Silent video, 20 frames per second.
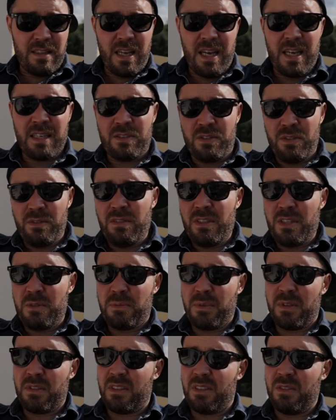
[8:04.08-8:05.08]
i do this
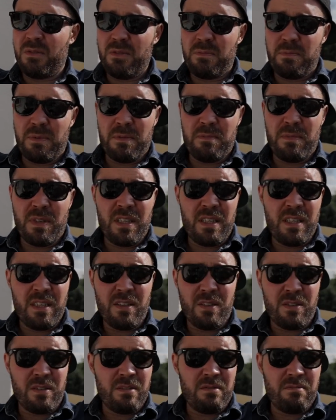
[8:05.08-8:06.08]
because i don't spend money
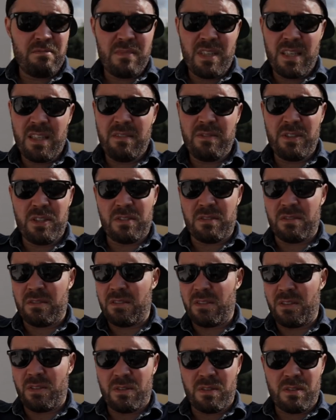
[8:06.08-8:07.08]
on
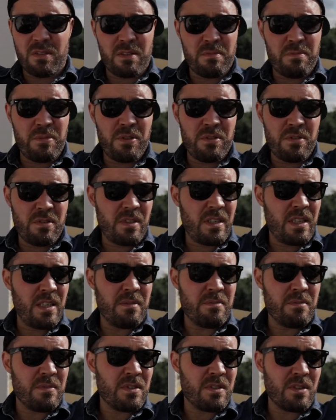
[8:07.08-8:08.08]
televisions or computer
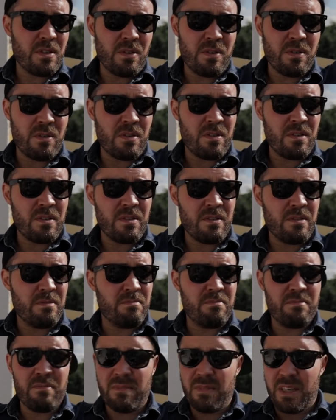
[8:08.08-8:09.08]
games or
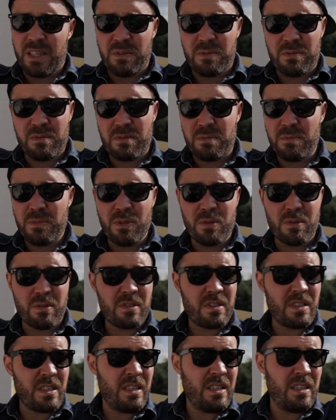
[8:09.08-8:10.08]
i don't
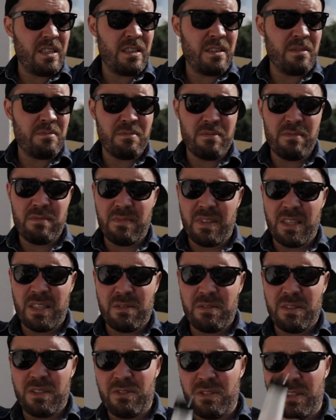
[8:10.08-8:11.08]
smoke i am i
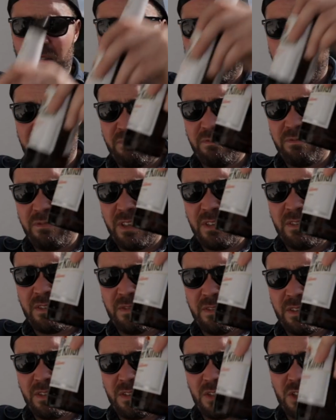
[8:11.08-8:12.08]
only drink very
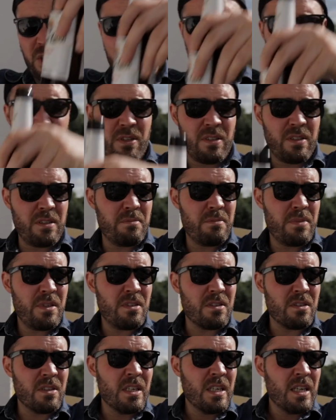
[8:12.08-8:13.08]
very cheap berlin
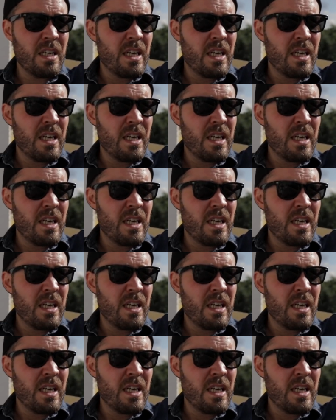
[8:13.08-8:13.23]
beer